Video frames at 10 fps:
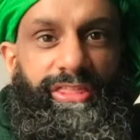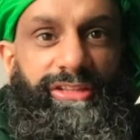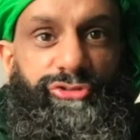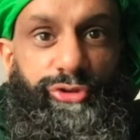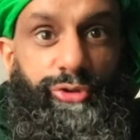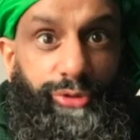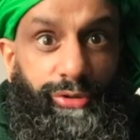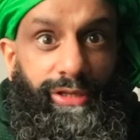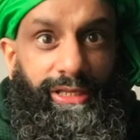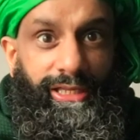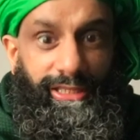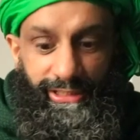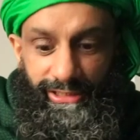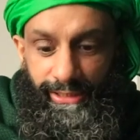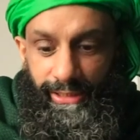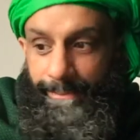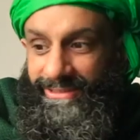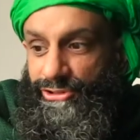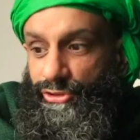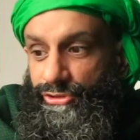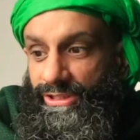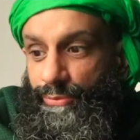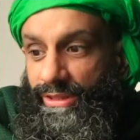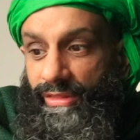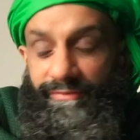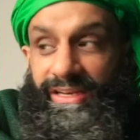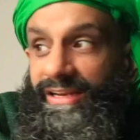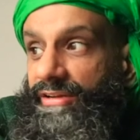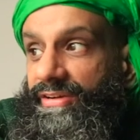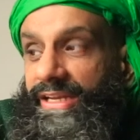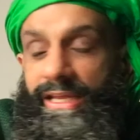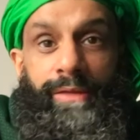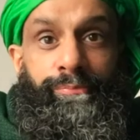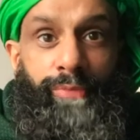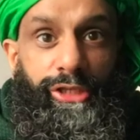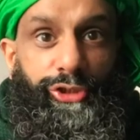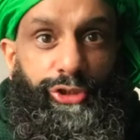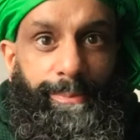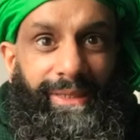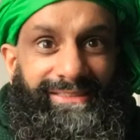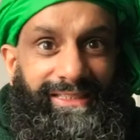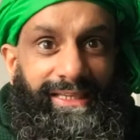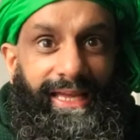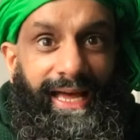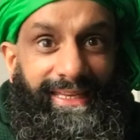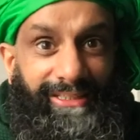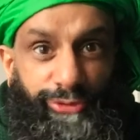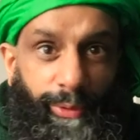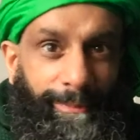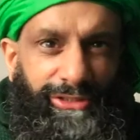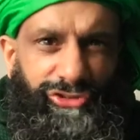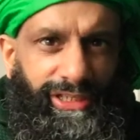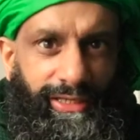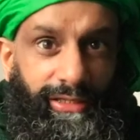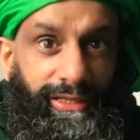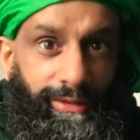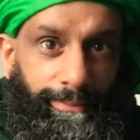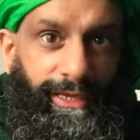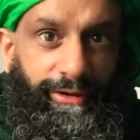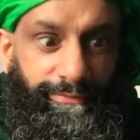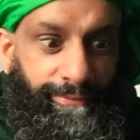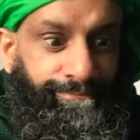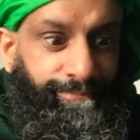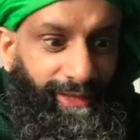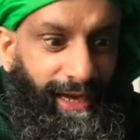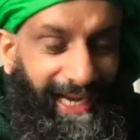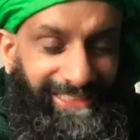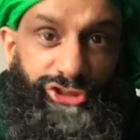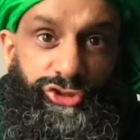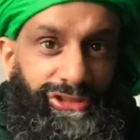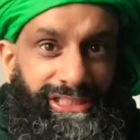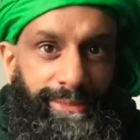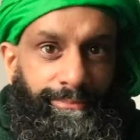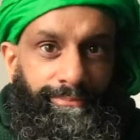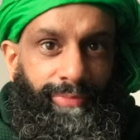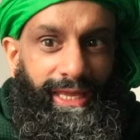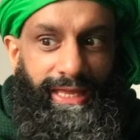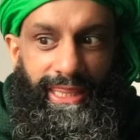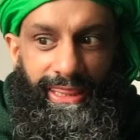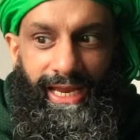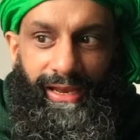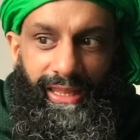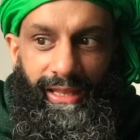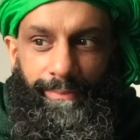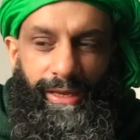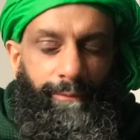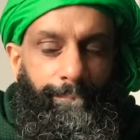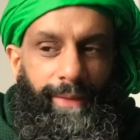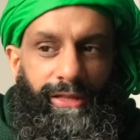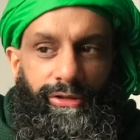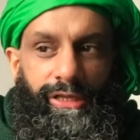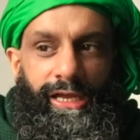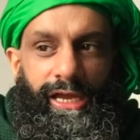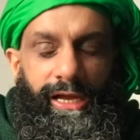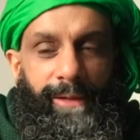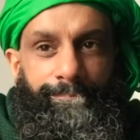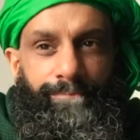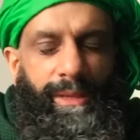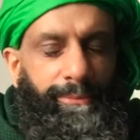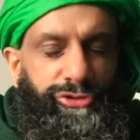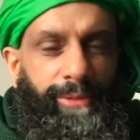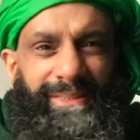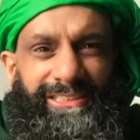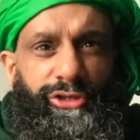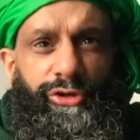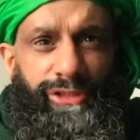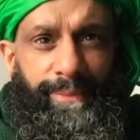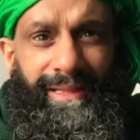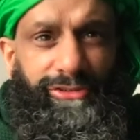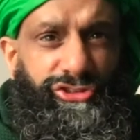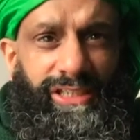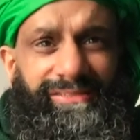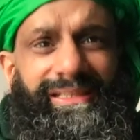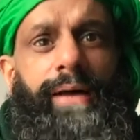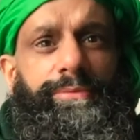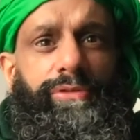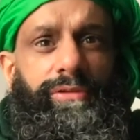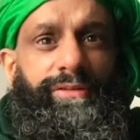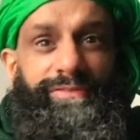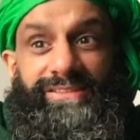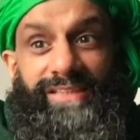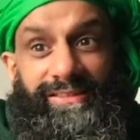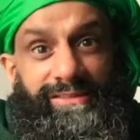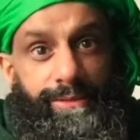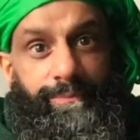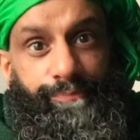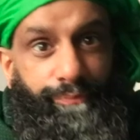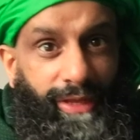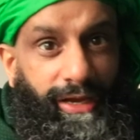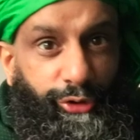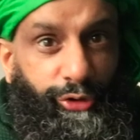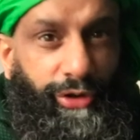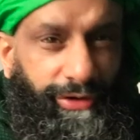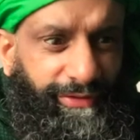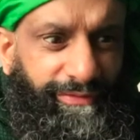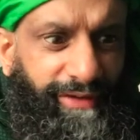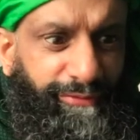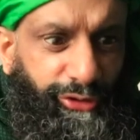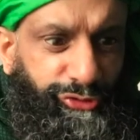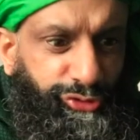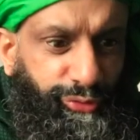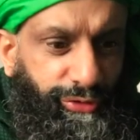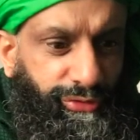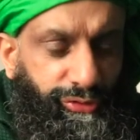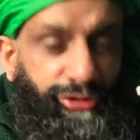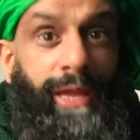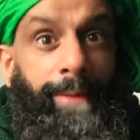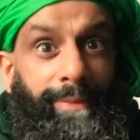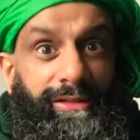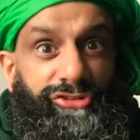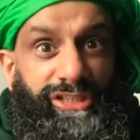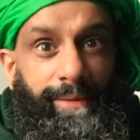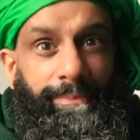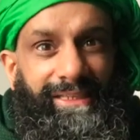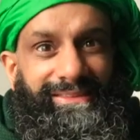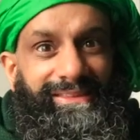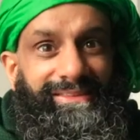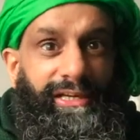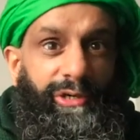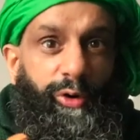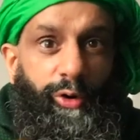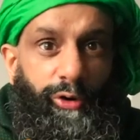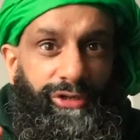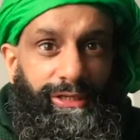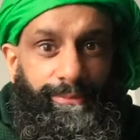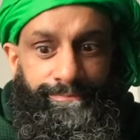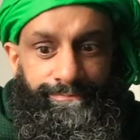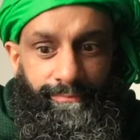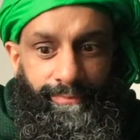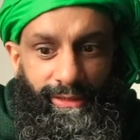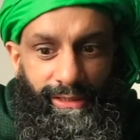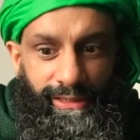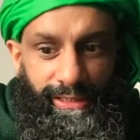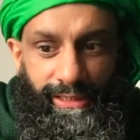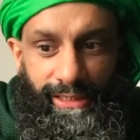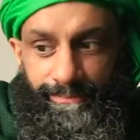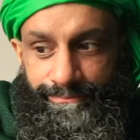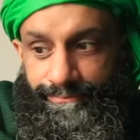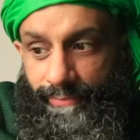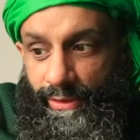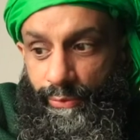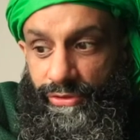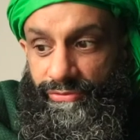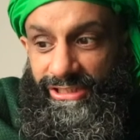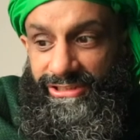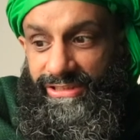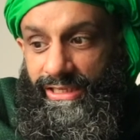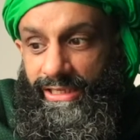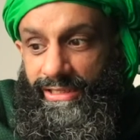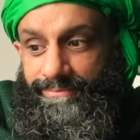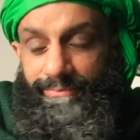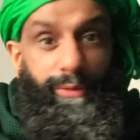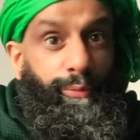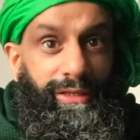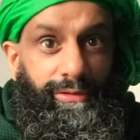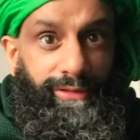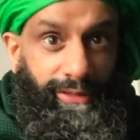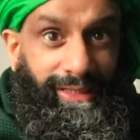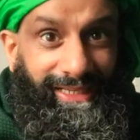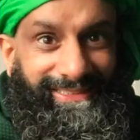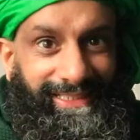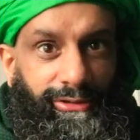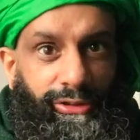to the biscioni with the vanilla in it. You could basically add it to a milkshake, a little bit of ice cream in there, a little bit of milk, because a biscioni milkshake's absolutely fantastic. I don't know if you've ever gone to one of those milkshake places and ordered one of these, well, the classic